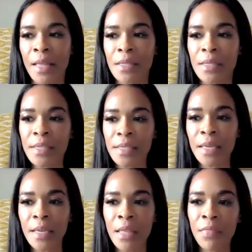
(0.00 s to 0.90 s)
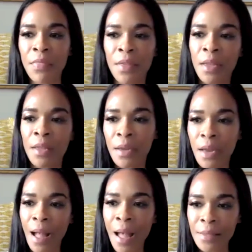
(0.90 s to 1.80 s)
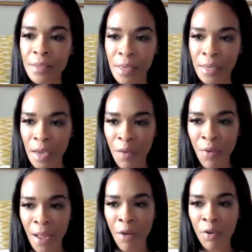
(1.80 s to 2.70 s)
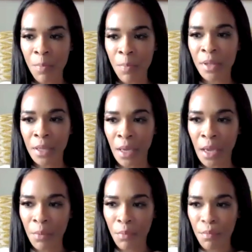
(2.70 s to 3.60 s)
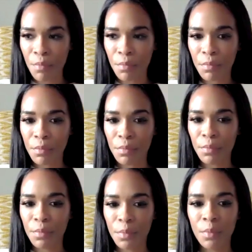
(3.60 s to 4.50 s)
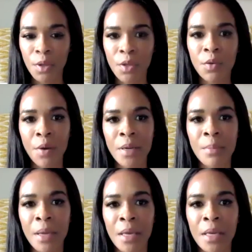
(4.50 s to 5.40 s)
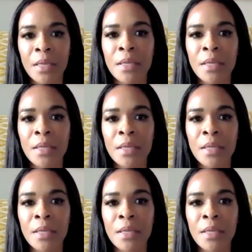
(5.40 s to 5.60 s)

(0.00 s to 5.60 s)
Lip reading: sit in the hot seat of accountability. You know what I mean?